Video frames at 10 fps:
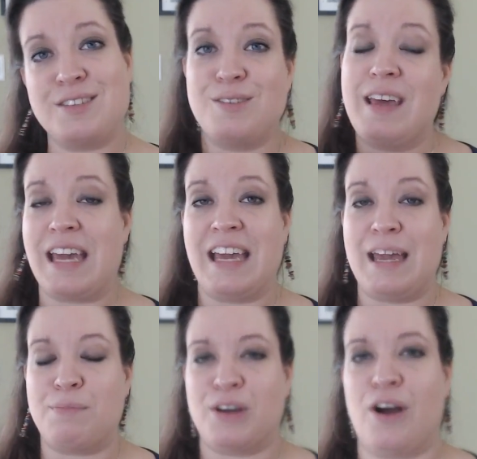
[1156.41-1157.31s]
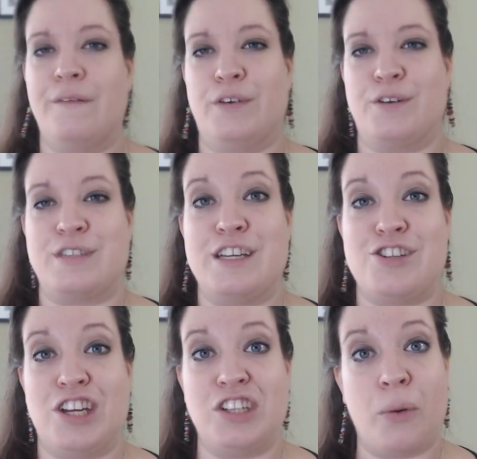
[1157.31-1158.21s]
so they can keep the
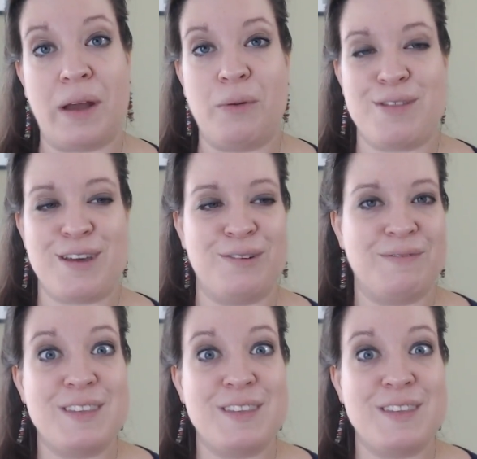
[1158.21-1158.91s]
conversation going with you.